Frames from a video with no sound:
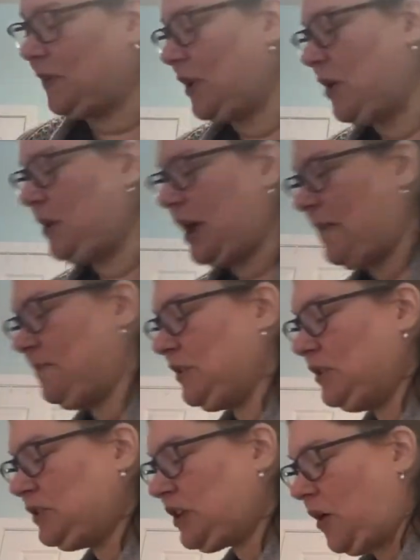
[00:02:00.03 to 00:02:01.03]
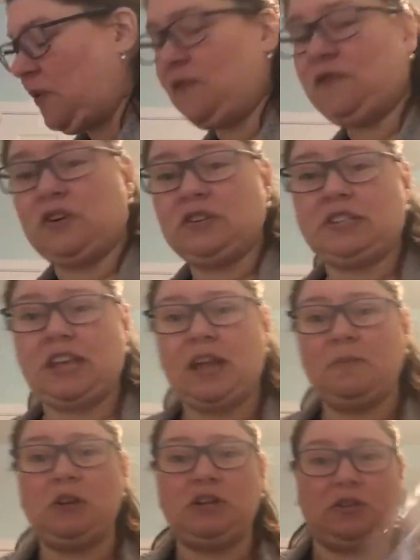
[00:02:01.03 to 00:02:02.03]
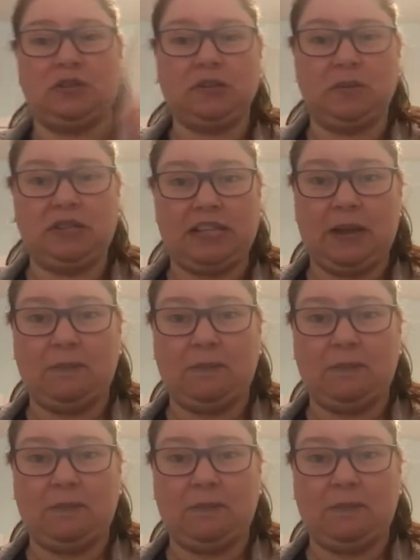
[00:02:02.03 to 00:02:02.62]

Okay, so first thing I'm going to do is I'm going to take